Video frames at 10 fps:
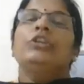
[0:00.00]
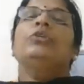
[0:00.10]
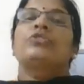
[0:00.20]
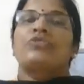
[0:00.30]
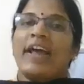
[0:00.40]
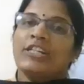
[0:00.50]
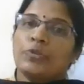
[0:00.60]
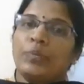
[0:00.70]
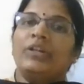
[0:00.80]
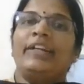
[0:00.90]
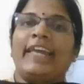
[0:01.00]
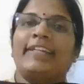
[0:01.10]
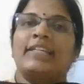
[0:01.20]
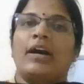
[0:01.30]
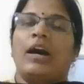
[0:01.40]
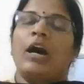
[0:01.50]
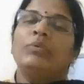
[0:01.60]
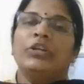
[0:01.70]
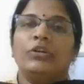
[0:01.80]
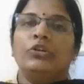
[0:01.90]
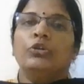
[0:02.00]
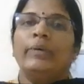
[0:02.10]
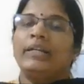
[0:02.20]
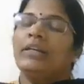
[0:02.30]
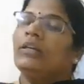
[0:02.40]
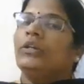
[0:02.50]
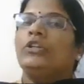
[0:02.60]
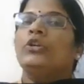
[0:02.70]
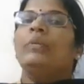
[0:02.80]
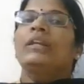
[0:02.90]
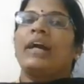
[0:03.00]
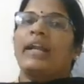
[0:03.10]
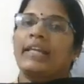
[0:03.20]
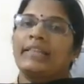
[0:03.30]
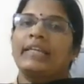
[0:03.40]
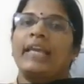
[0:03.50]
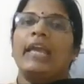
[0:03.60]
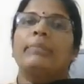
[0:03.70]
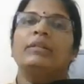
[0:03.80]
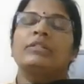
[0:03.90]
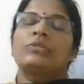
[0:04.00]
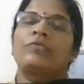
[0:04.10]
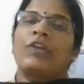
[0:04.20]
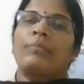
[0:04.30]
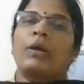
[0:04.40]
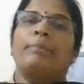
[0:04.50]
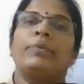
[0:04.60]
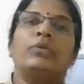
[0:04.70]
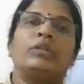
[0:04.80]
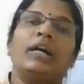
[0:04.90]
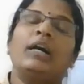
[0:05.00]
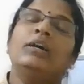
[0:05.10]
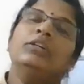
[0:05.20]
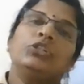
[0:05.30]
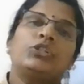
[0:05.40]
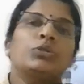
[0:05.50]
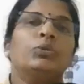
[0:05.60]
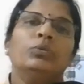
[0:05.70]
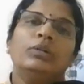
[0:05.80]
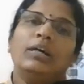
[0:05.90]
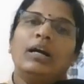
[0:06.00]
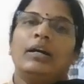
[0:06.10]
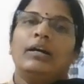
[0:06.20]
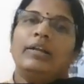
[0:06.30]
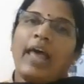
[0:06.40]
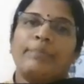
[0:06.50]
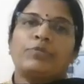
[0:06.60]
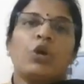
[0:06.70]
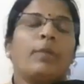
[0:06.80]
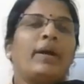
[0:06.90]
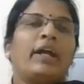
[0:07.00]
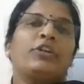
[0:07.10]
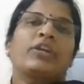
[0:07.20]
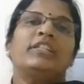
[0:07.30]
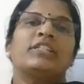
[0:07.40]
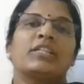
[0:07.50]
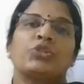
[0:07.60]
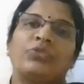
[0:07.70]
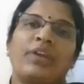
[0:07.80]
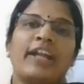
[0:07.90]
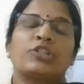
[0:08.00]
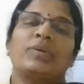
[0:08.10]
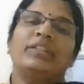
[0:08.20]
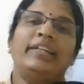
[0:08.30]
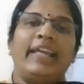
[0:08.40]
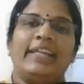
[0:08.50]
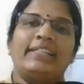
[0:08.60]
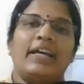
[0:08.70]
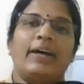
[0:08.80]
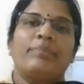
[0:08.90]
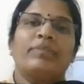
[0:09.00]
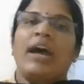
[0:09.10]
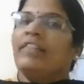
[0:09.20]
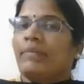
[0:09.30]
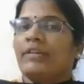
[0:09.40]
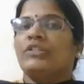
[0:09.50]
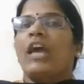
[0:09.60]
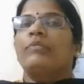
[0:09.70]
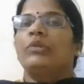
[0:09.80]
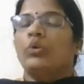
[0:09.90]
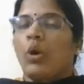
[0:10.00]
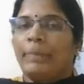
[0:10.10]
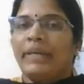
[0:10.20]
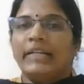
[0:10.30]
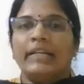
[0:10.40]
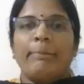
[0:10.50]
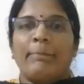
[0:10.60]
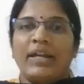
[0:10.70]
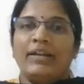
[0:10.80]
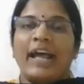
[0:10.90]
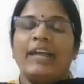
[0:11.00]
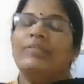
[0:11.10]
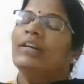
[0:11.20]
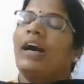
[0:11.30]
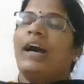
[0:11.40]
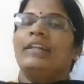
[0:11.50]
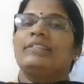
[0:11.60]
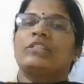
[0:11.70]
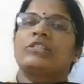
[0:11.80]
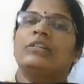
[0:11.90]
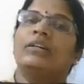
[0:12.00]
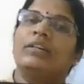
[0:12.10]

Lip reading: You transfer data. How do you do it? You will connect the cables from computer to laptop and you can just to transfer the data. Otherwise, you have to copy it in a pen drive and just